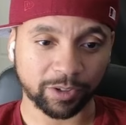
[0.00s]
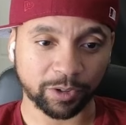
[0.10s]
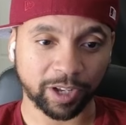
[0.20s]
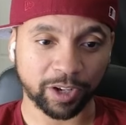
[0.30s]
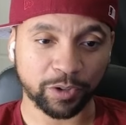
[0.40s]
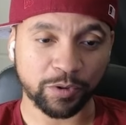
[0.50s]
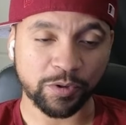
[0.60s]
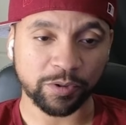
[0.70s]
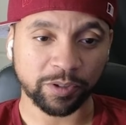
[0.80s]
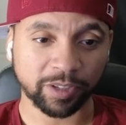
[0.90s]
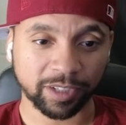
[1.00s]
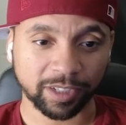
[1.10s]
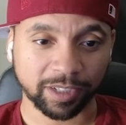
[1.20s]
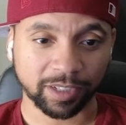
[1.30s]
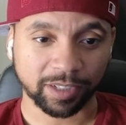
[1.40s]
Okay, cool.
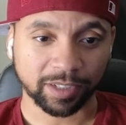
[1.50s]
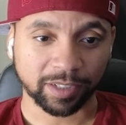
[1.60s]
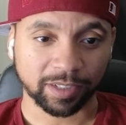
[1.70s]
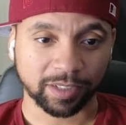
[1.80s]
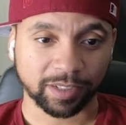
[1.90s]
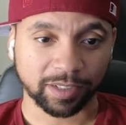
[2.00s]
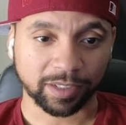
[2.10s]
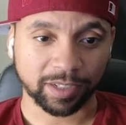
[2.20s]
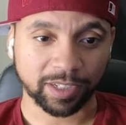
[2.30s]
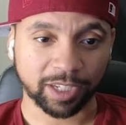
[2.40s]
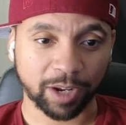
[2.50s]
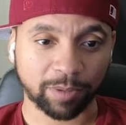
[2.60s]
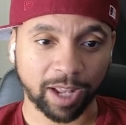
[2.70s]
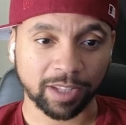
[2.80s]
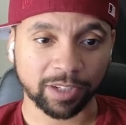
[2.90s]
He just helped
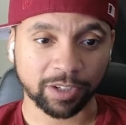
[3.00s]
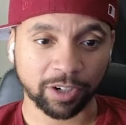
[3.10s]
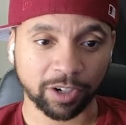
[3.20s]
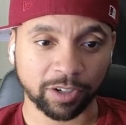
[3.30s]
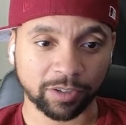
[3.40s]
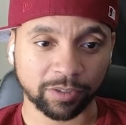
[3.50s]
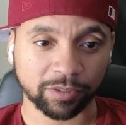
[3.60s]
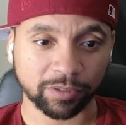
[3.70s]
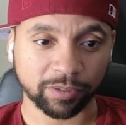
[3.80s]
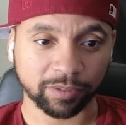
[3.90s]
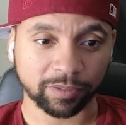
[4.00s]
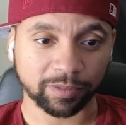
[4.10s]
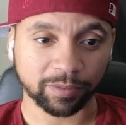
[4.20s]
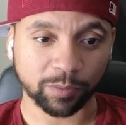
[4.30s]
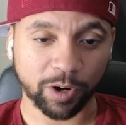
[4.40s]
out a little girl
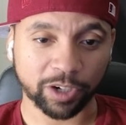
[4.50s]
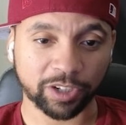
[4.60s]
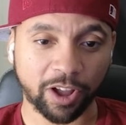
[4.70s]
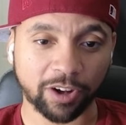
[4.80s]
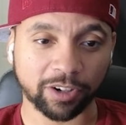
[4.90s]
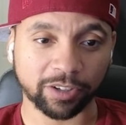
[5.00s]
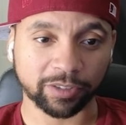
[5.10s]
with her stalker.